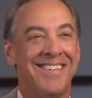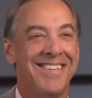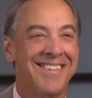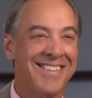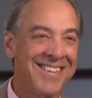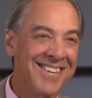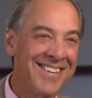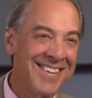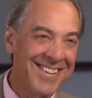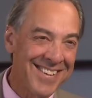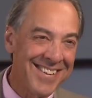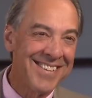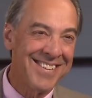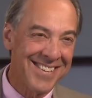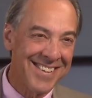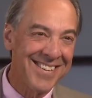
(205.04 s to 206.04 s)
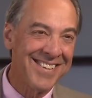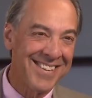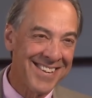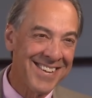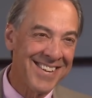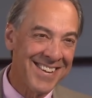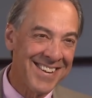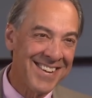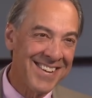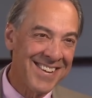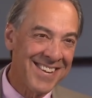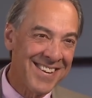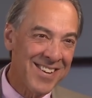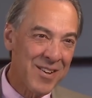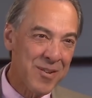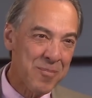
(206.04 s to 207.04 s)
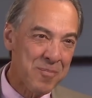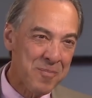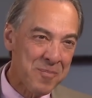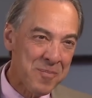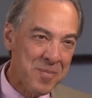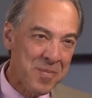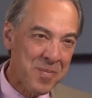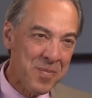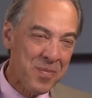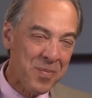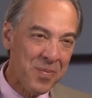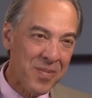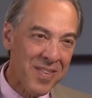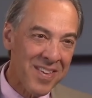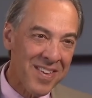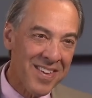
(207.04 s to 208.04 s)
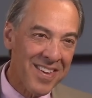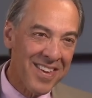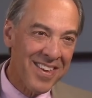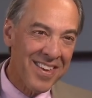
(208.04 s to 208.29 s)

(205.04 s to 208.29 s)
Clouds are nebulous, but. Uh, um, you know,